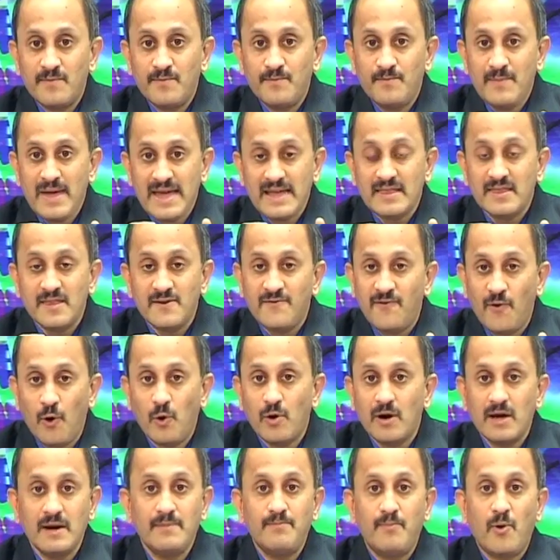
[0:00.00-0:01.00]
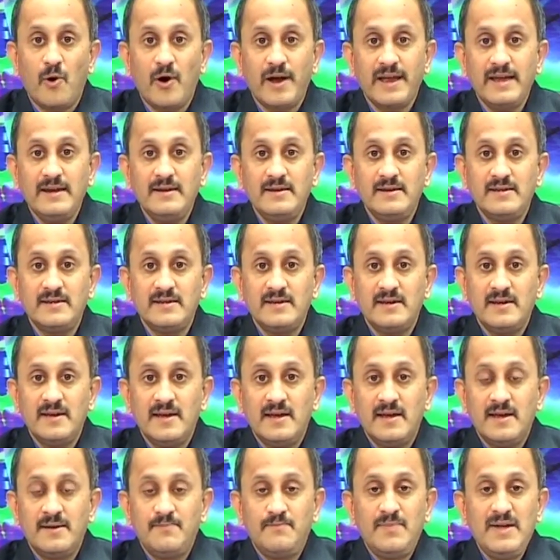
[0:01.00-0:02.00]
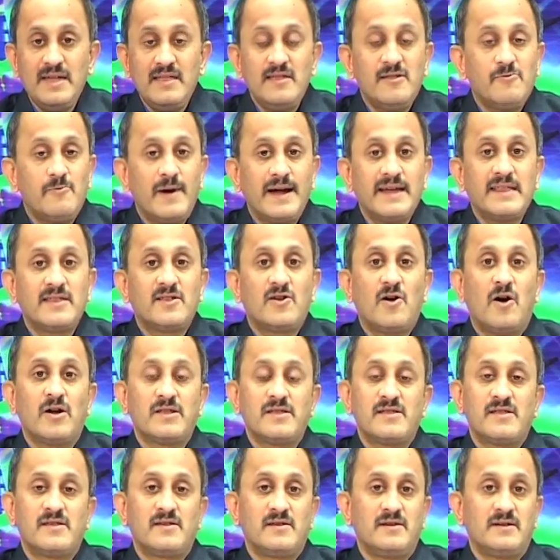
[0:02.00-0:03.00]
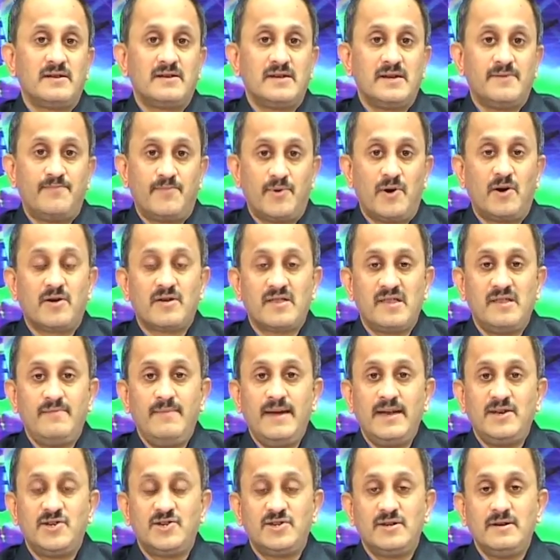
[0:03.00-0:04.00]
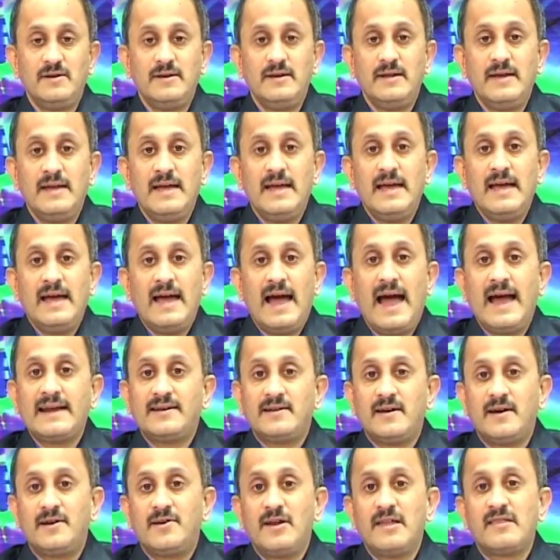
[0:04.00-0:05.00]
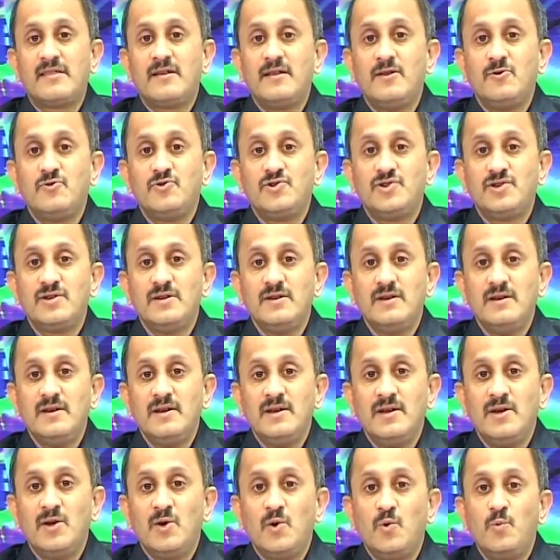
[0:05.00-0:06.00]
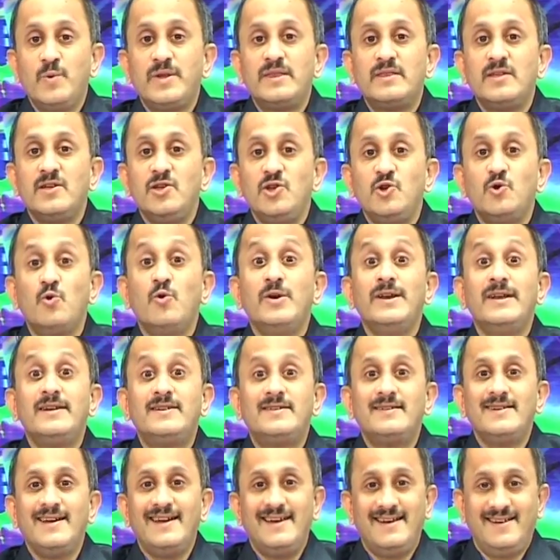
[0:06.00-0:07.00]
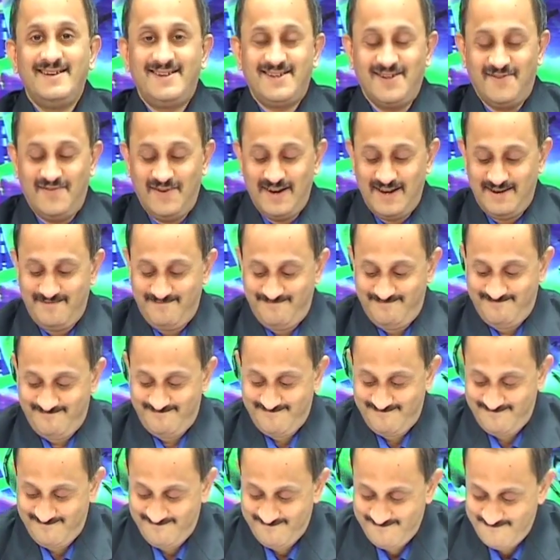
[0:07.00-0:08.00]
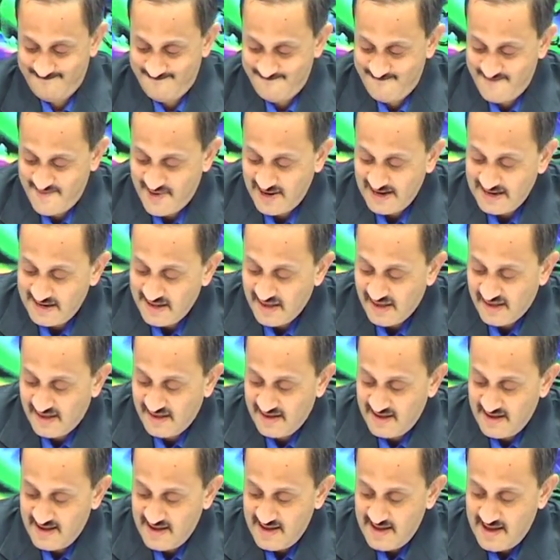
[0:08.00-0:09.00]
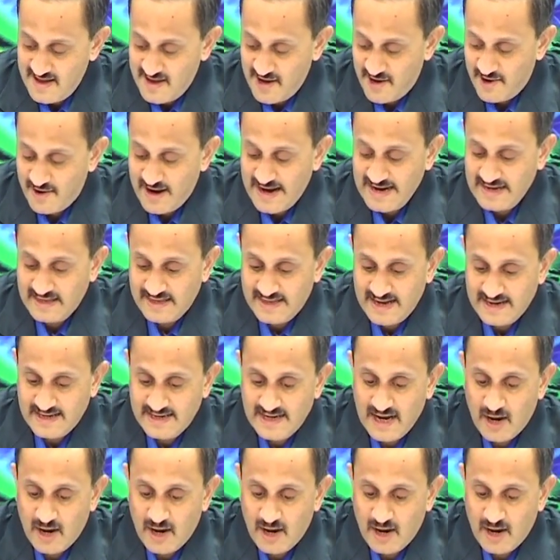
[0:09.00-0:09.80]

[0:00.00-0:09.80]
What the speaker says: make the focal point piecewise constant approximation at a resolution with unit interval. So, let us write that